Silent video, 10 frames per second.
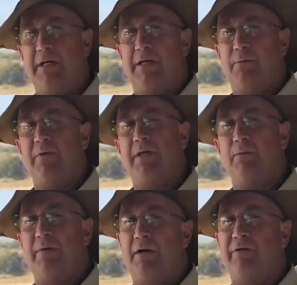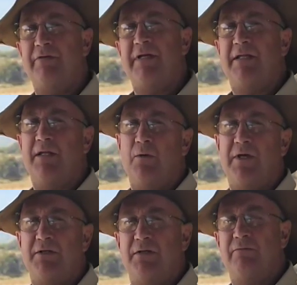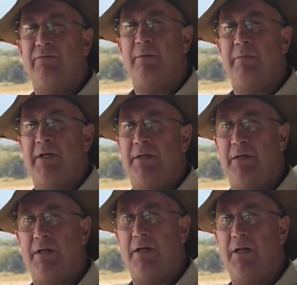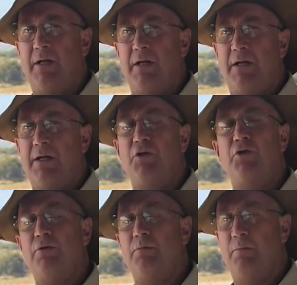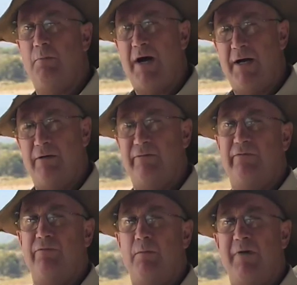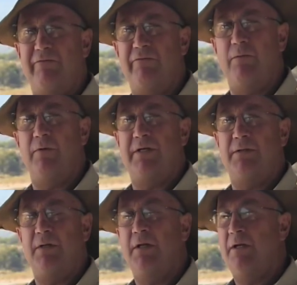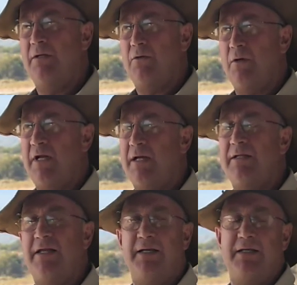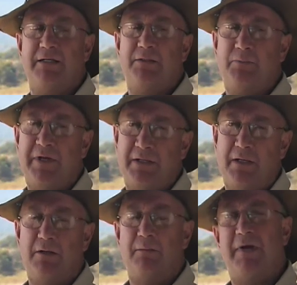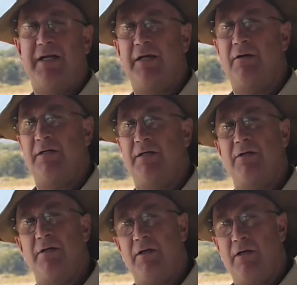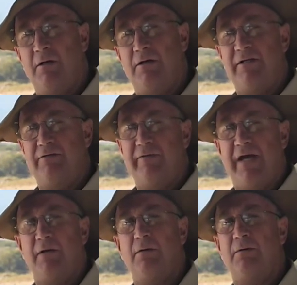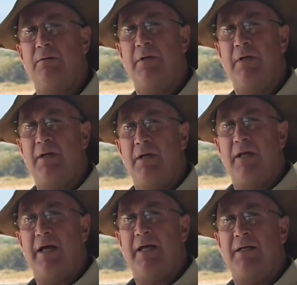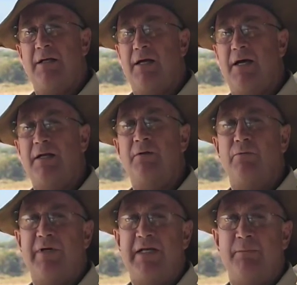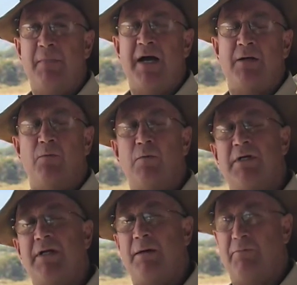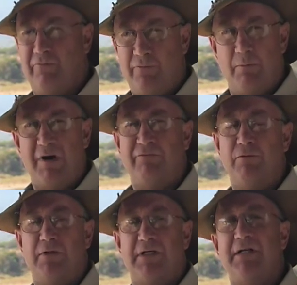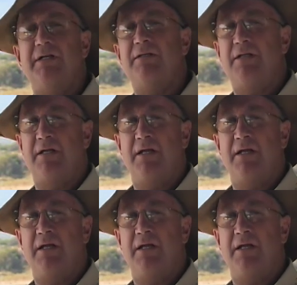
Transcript: Yeah, we often get the question from a new buyer of a 4x4. He's gone out there and he's spent a lot of money on his vehicle. And I don't really mind what type of 4x4 it is.